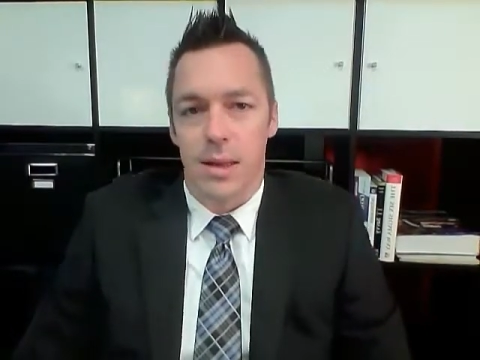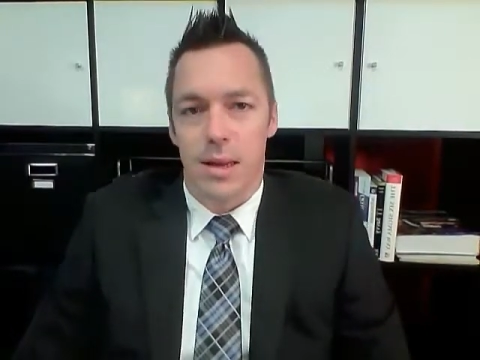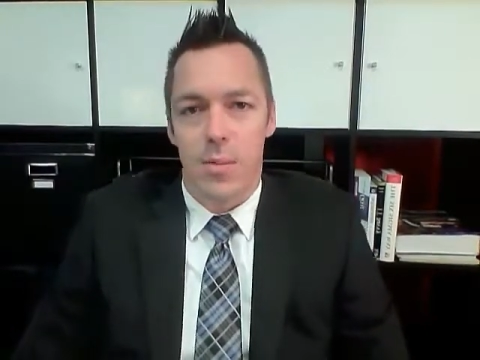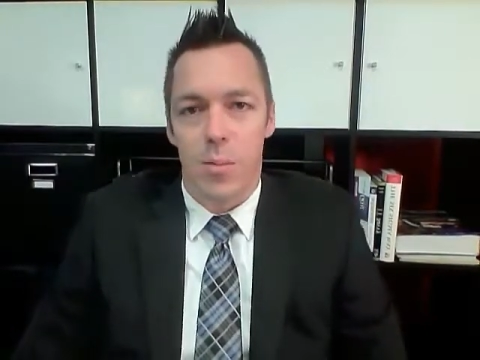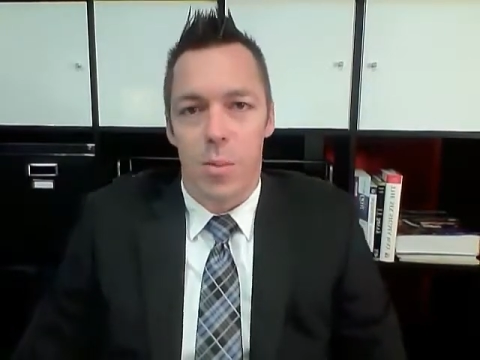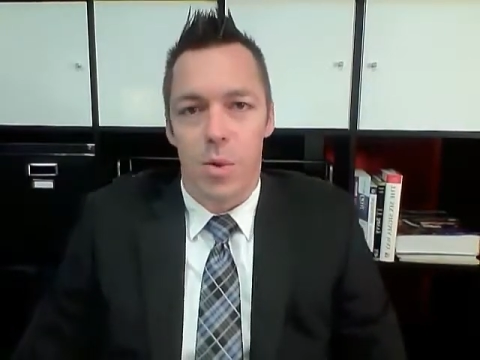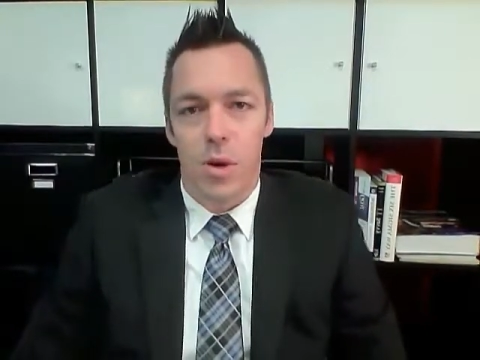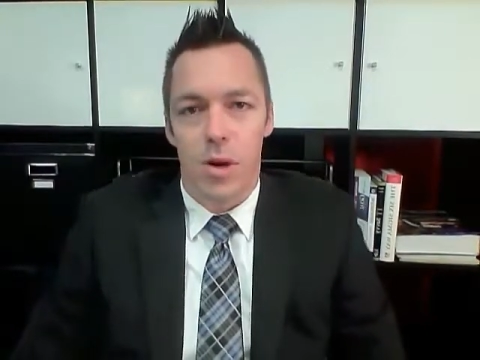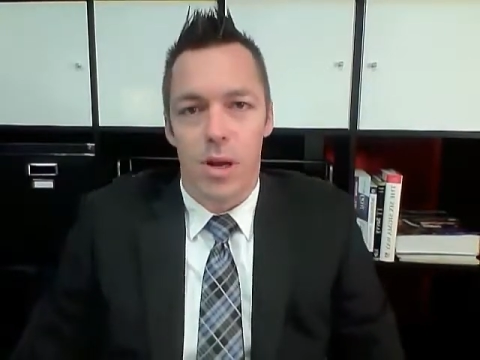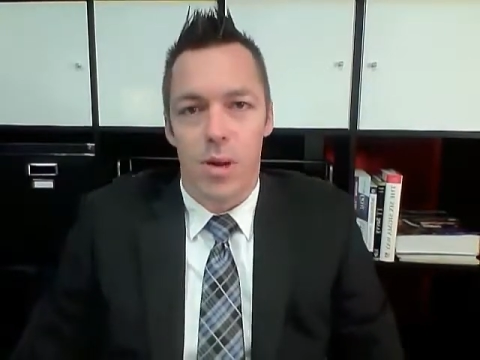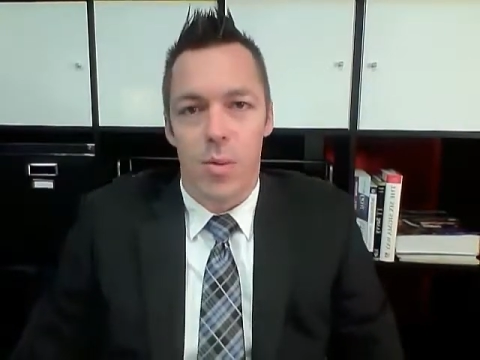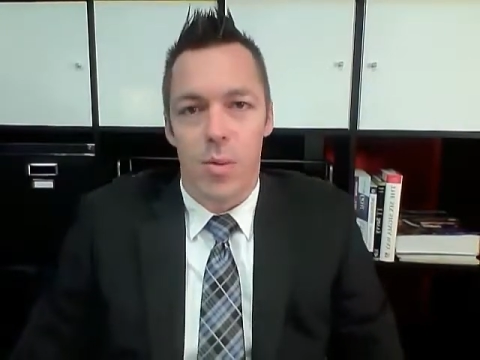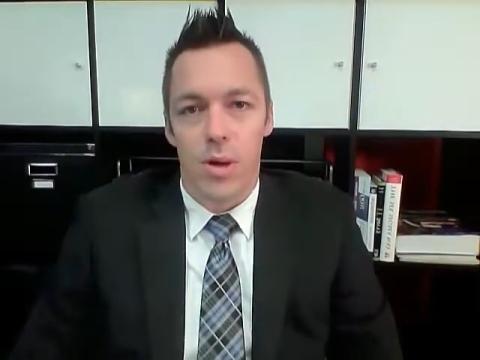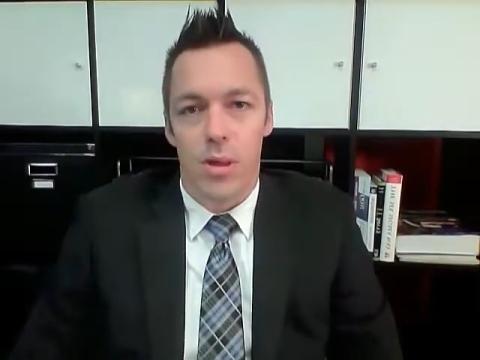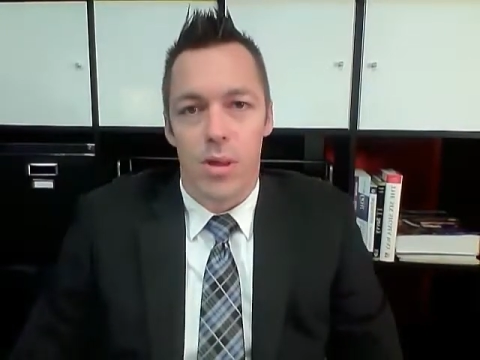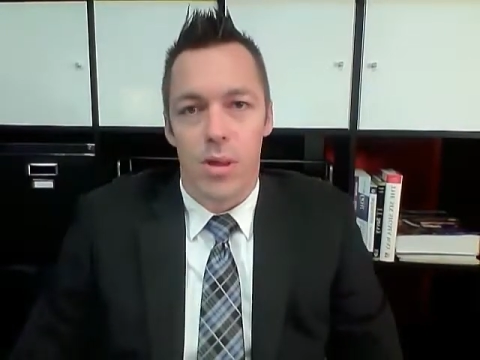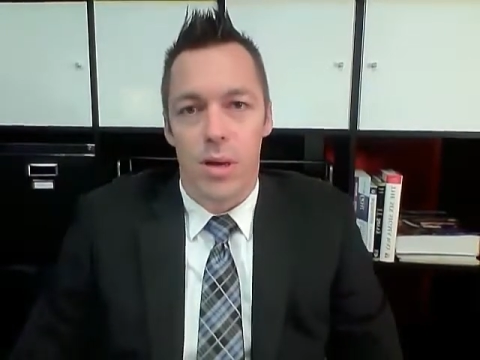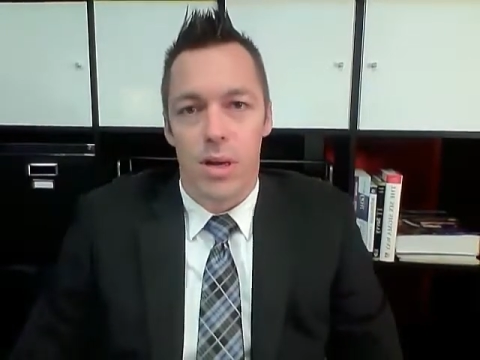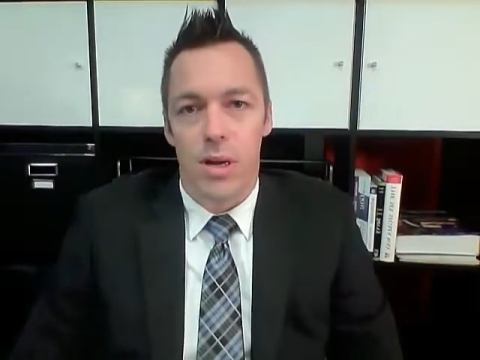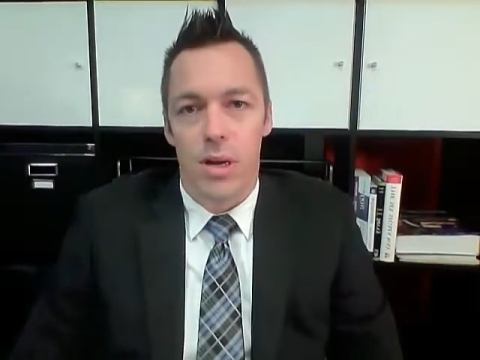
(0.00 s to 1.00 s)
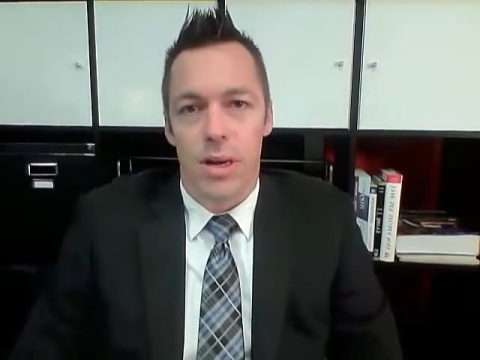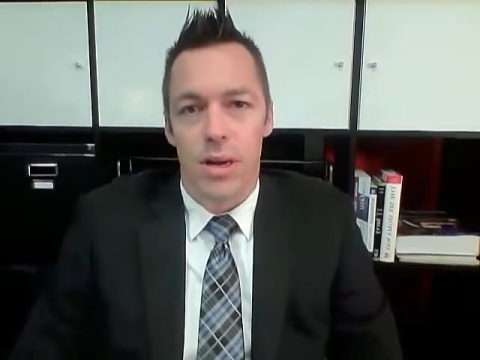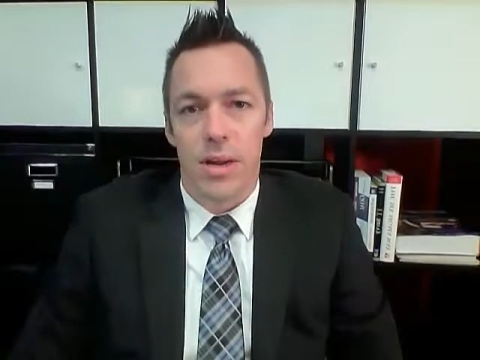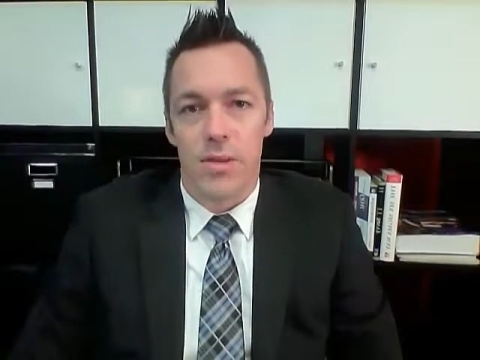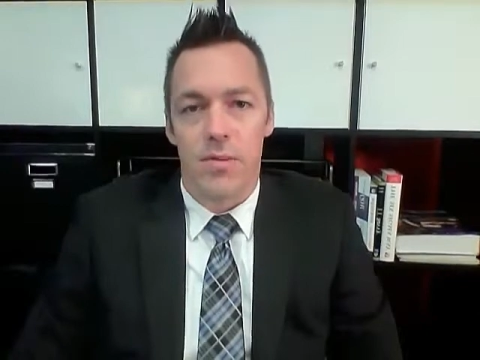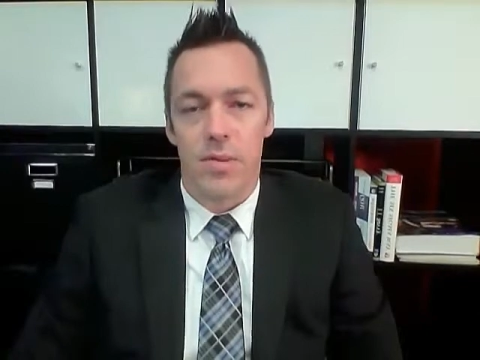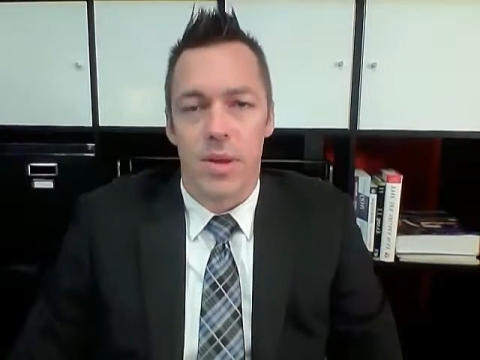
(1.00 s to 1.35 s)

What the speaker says: that I'm working with on a